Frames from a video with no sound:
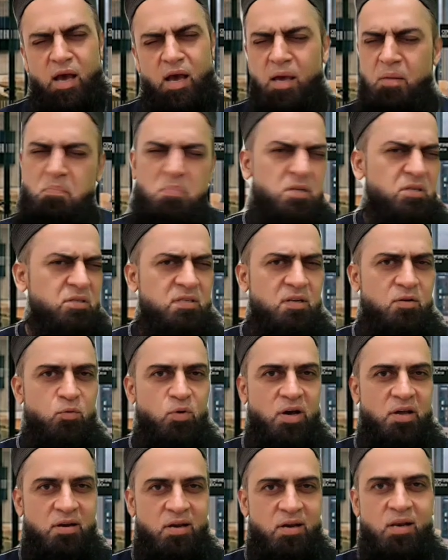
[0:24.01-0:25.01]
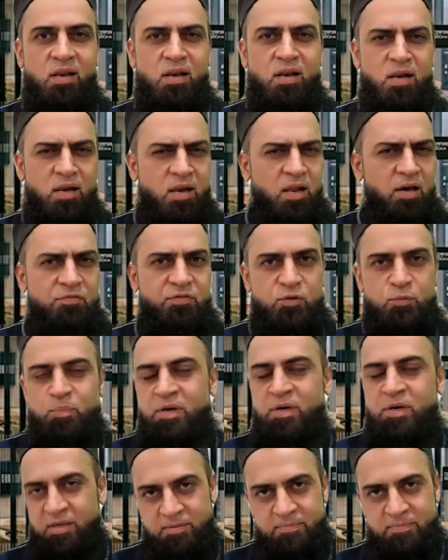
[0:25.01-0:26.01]
And Mr. Y really loves
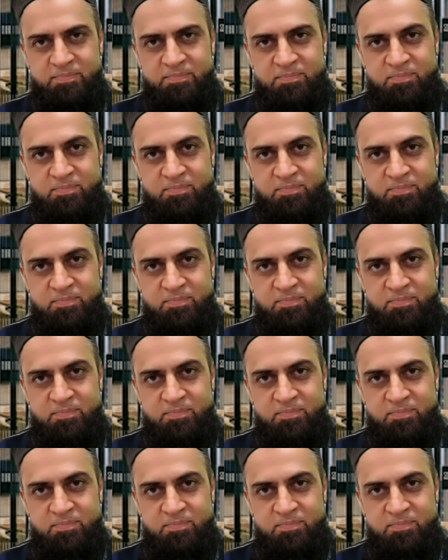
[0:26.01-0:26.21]
money.